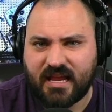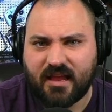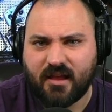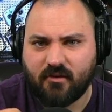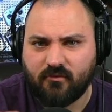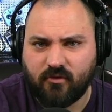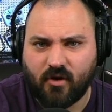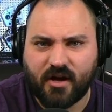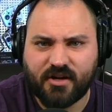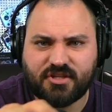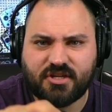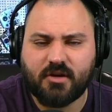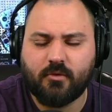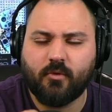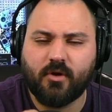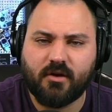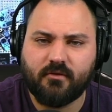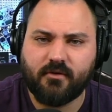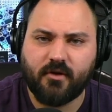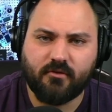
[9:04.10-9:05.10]
of watching
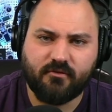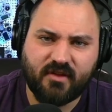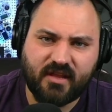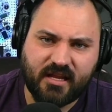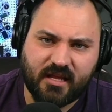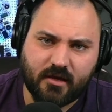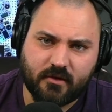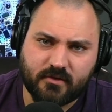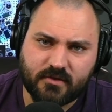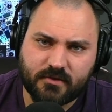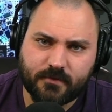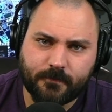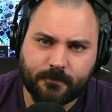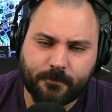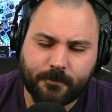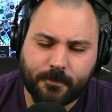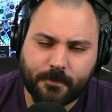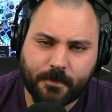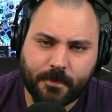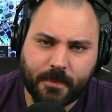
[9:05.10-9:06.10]
one of your videos.
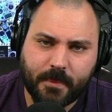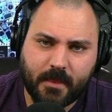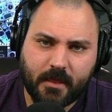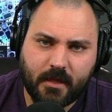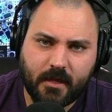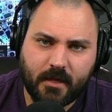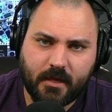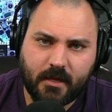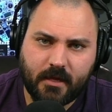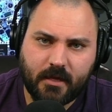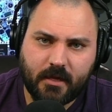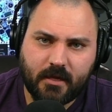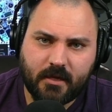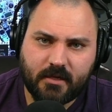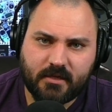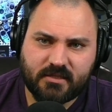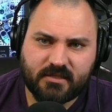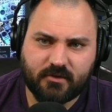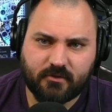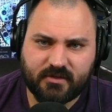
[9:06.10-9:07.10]

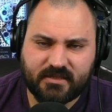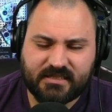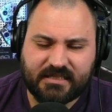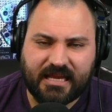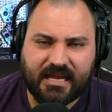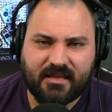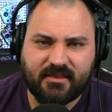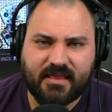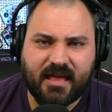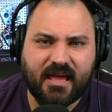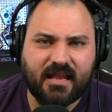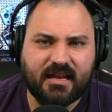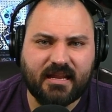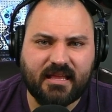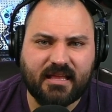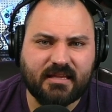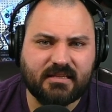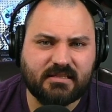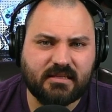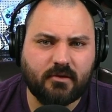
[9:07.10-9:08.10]
So, in saying that, is it